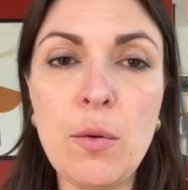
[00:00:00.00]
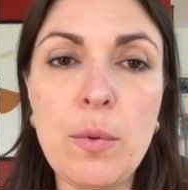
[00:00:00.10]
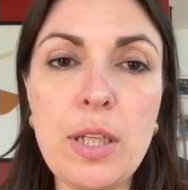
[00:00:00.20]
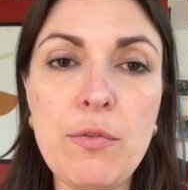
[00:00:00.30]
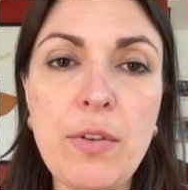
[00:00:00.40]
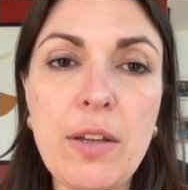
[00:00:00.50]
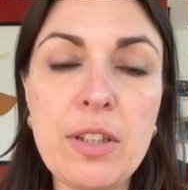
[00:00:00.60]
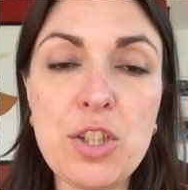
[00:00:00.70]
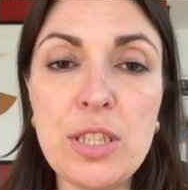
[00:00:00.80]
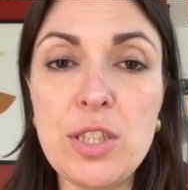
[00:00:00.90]
We found
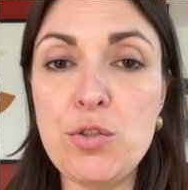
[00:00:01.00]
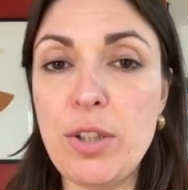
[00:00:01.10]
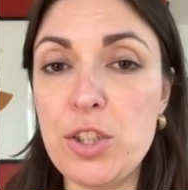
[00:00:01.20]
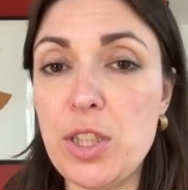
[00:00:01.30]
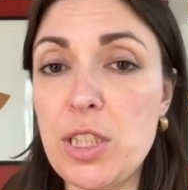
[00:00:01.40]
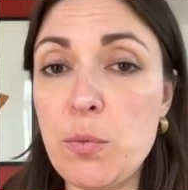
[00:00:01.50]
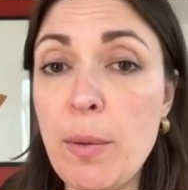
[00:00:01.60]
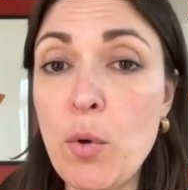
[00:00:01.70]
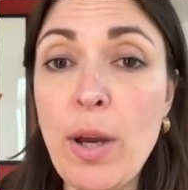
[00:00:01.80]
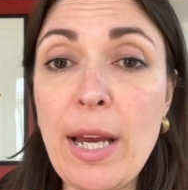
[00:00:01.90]
that GESI strategies were
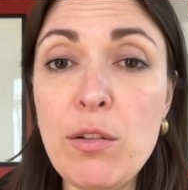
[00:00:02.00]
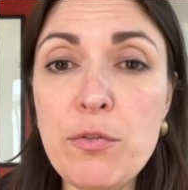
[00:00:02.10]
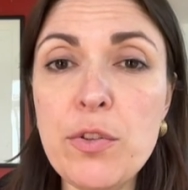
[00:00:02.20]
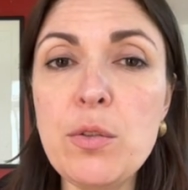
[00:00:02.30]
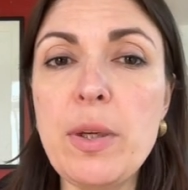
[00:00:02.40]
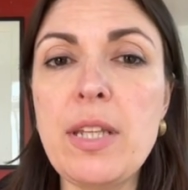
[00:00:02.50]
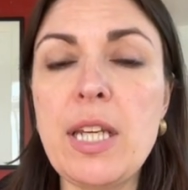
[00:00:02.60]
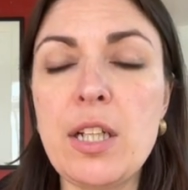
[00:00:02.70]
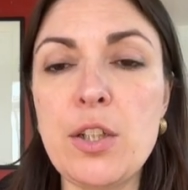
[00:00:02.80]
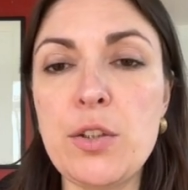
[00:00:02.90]
more helpful when they
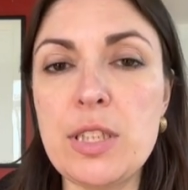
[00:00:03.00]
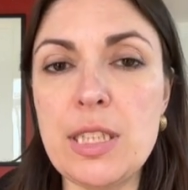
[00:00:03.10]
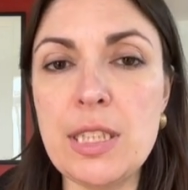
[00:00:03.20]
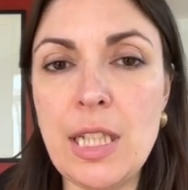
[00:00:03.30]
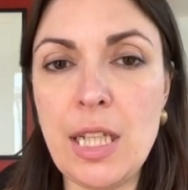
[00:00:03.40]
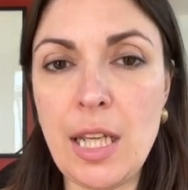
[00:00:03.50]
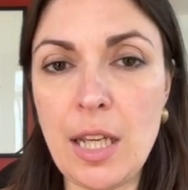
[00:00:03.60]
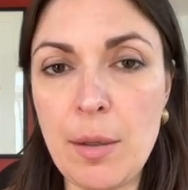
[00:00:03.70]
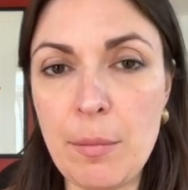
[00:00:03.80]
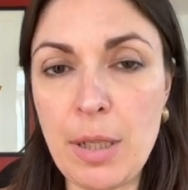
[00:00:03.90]
included
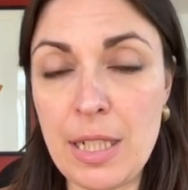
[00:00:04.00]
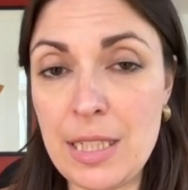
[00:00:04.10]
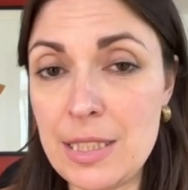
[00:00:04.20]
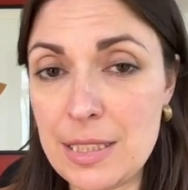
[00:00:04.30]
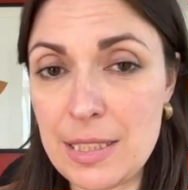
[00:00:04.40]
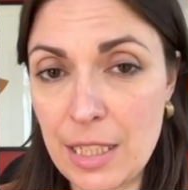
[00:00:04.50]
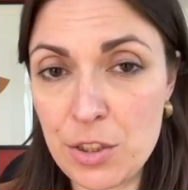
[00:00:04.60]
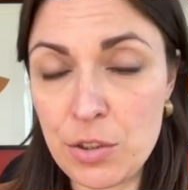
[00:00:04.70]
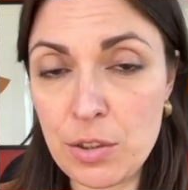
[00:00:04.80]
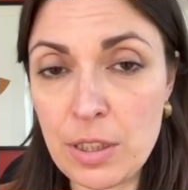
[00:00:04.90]
an
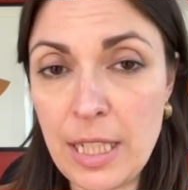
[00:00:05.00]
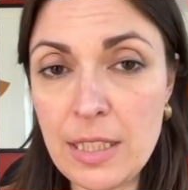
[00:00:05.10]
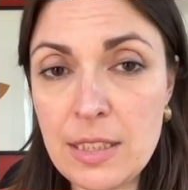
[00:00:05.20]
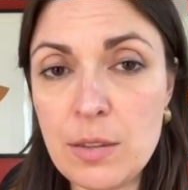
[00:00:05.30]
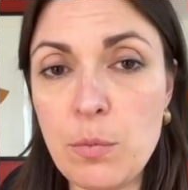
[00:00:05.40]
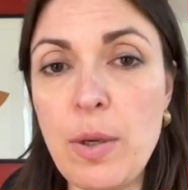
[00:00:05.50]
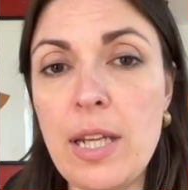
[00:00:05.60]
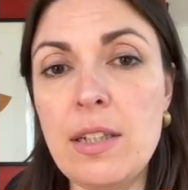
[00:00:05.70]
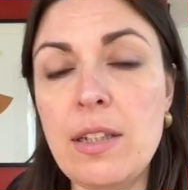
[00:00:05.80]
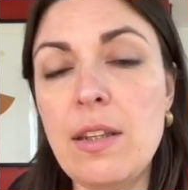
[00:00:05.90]
intersectional lens,
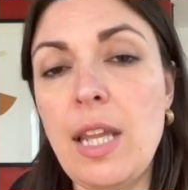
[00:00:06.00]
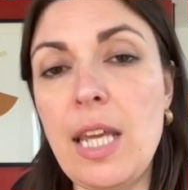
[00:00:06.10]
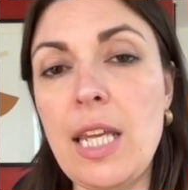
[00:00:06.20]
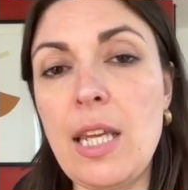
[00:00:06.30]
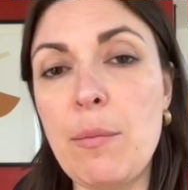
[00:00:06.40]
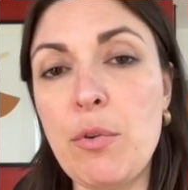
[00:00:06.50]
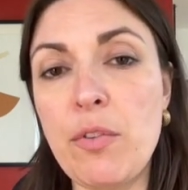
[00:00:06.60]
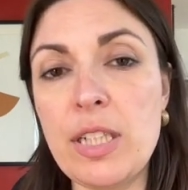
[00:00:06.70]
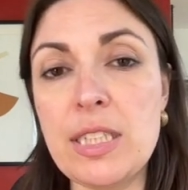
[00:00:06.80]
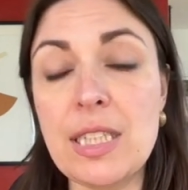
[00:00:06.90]
when they
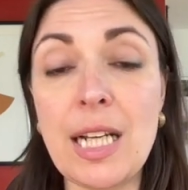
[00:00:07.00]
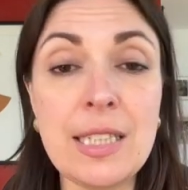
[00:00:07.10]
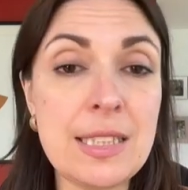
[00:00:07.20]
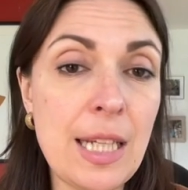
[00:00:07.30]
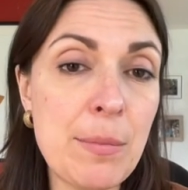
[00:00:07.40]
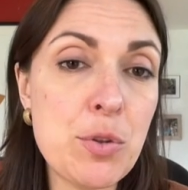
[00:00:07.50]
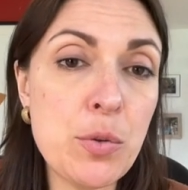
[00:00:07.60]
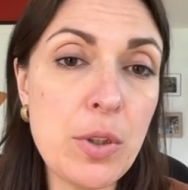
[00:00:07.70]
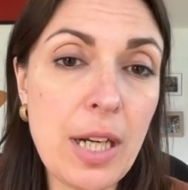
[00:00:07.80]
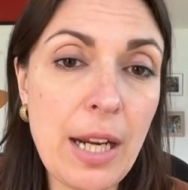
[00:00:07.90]
provided
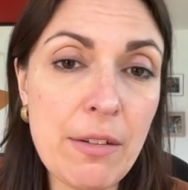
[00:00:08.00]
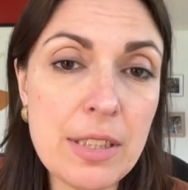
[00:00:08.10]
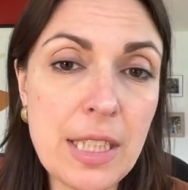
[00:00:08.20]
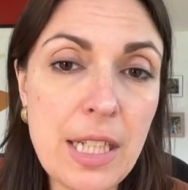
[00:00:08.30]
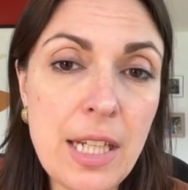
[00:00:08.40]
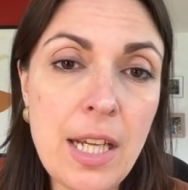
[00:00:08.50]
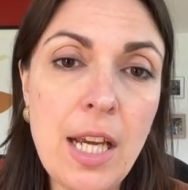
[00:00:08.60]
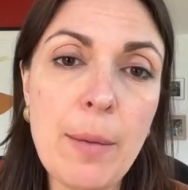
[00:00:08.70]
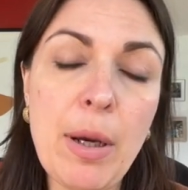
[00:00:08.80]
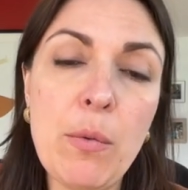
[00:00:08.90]
conceptual clarity
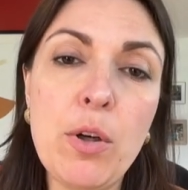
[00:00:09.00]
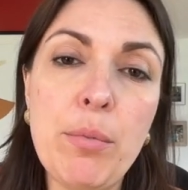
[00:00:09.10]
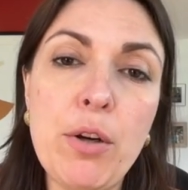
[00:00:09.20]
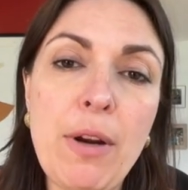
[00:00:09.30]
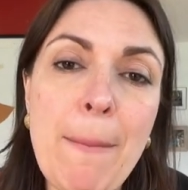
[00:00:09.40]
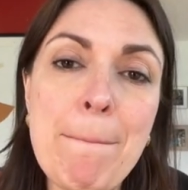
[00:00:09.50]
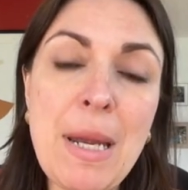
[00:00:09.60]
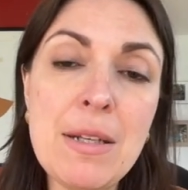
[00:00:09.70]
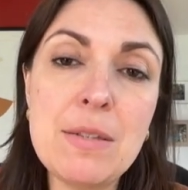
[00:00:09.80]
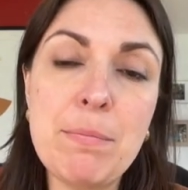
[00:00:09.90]
about what a programme
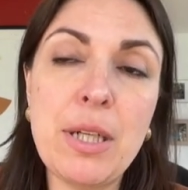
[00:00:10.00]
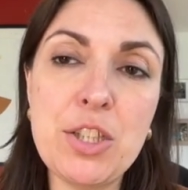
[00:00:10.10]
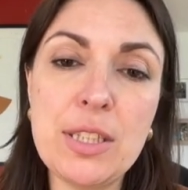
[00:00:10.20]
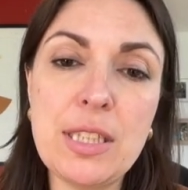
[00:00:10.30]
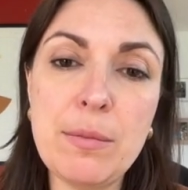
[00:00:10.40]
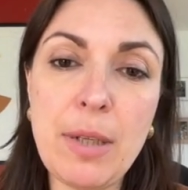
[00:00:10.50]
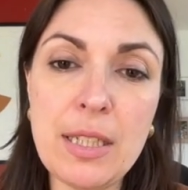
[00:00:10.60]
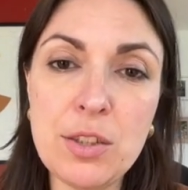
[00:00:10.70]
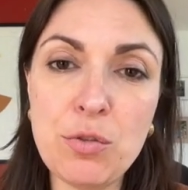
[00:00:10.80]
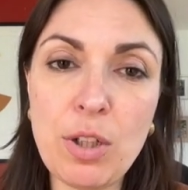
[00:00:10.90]
meant by GESI
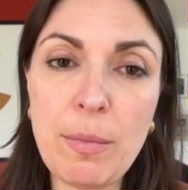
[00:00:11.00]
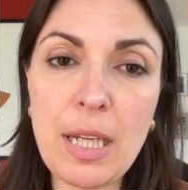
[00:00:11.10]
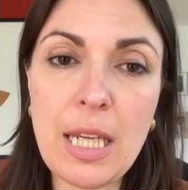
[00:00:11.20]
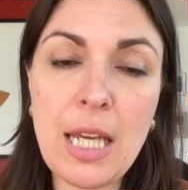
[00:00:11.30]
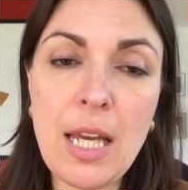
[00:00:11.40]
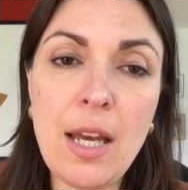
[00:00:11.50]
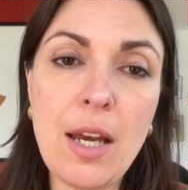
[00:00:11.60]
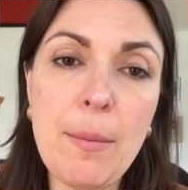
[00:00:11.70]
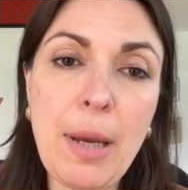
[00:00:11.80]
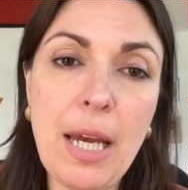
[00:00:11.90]
mainstreaming,
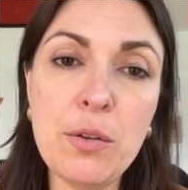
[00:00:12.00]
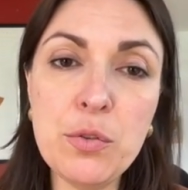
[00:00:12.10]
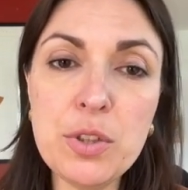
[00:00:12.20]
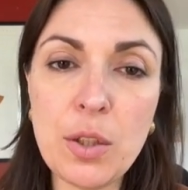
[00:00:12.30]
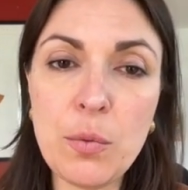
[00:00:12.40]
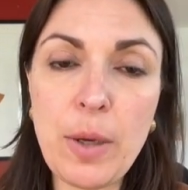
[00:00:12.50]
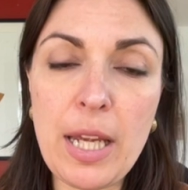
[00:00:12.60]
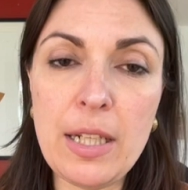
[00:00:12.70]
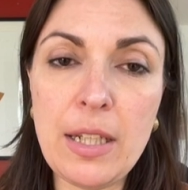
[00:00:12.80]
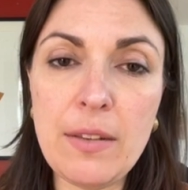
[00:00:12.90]
and also
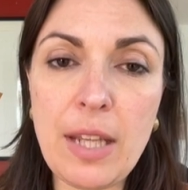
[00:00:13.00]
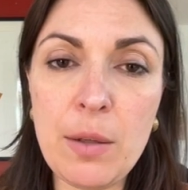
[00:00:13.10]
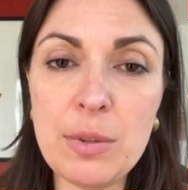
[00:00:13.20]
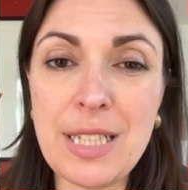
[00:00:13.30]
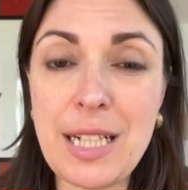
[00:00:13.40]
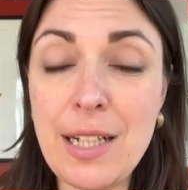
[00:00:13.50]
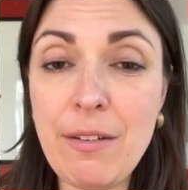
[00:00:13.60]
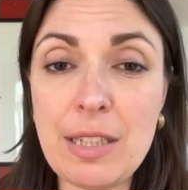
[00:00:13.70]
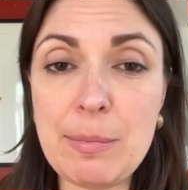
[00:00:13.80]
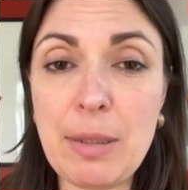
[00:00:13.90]
when there was a clear
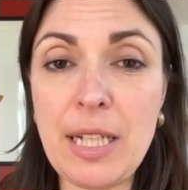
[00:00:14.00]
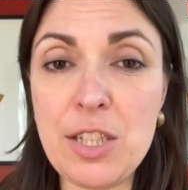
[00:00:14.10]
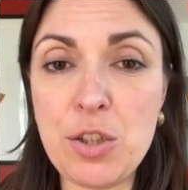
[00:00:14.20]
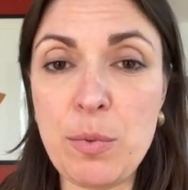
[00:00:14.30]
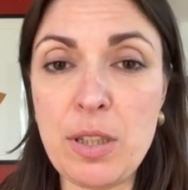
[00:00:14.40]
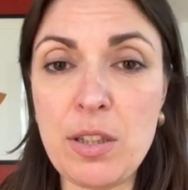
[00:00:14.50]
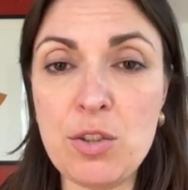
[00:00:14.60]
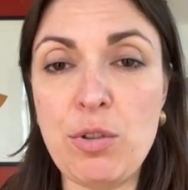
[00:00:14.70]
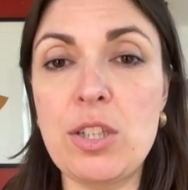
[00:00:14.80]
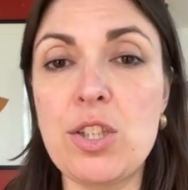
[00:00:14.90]
explanation within the
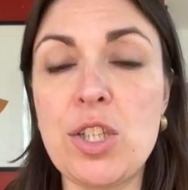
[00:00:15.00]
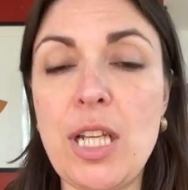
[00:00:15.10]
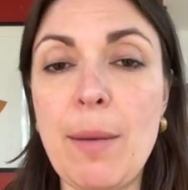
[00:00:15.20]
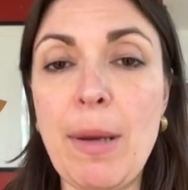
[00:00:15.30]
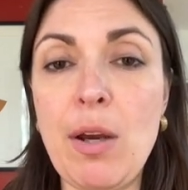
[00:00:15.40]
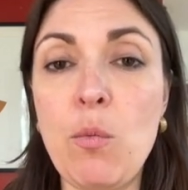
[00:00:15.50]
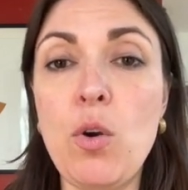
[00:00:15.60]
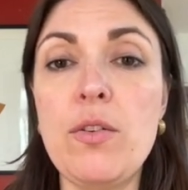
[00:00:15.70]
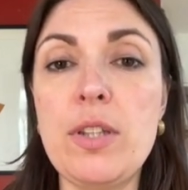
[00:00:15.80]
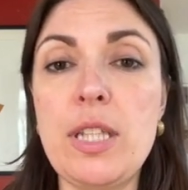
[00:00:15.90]
strategy about
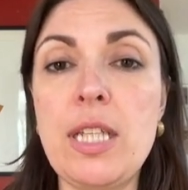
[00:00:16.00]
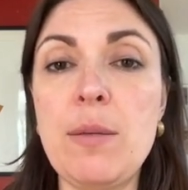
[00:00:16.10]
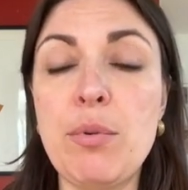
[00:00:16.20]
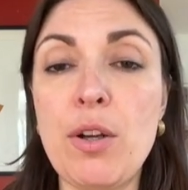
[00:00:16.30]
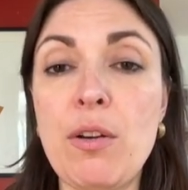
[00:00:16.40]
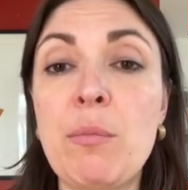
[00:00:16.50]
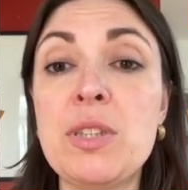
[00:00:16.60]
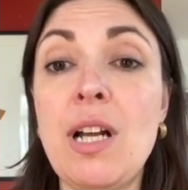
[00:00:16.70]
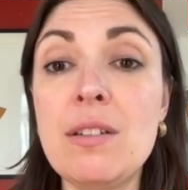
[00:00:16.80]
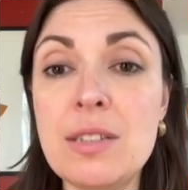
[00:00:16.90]
what the programme
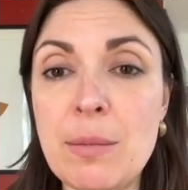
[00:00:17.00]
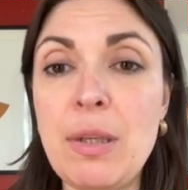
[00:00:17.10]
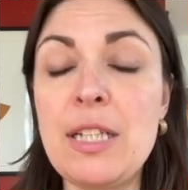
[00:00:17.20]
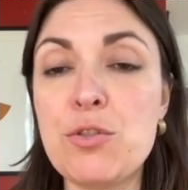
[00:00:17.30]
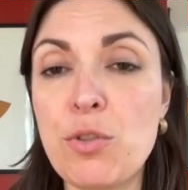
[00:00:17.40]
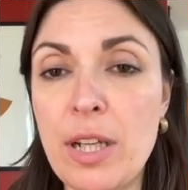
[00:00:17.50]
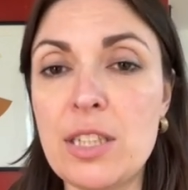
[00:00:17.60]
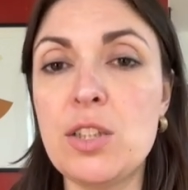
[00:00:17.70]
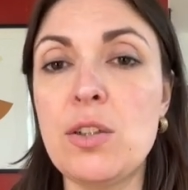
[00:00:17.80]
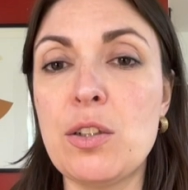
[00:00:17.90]
was ultimately trying
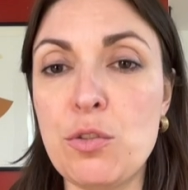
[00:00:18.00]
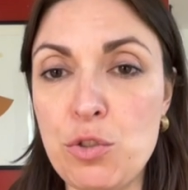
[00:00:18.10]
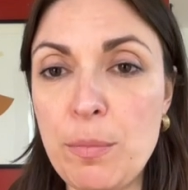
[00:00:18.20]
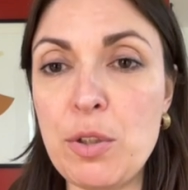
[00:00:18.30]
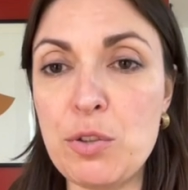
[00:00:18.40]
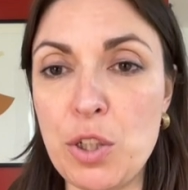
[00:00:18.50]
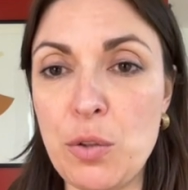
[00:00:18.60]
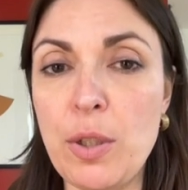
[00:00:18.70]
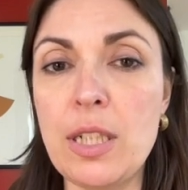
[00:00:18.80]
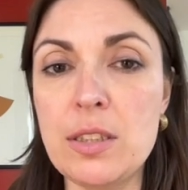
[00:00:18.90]
to contribute
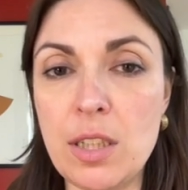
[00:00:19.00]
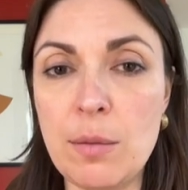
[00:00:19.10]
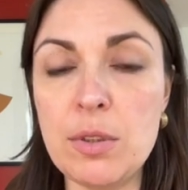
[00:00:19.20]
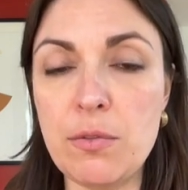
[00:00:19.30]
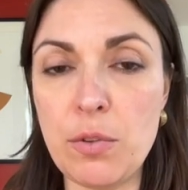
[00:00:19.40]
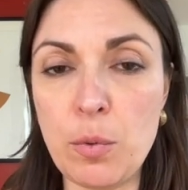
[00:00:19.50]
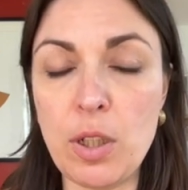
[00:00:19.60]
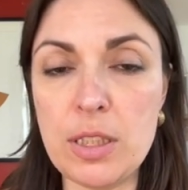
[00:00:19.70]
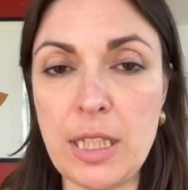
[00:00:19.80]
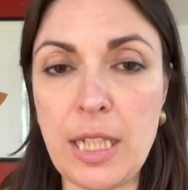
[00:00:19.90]
to in terms of
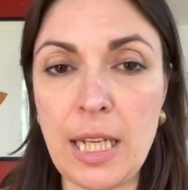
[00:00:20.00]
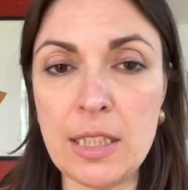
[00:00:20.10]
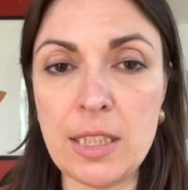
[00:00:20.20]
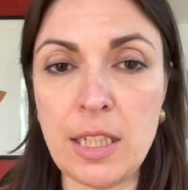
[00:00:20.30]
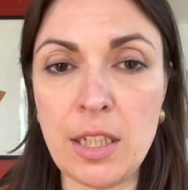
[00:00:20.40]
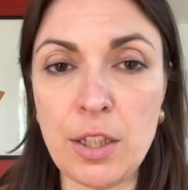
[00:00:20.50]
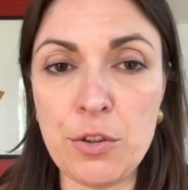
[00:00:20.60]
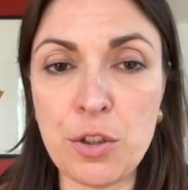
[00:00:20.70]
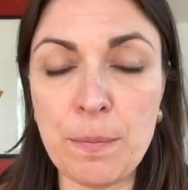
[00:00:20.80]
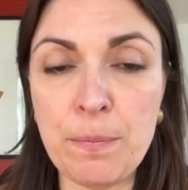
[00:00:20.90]
equality and
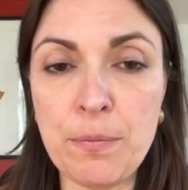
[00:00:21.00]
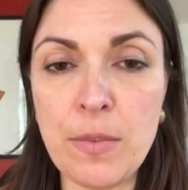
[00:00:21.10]
inclusion.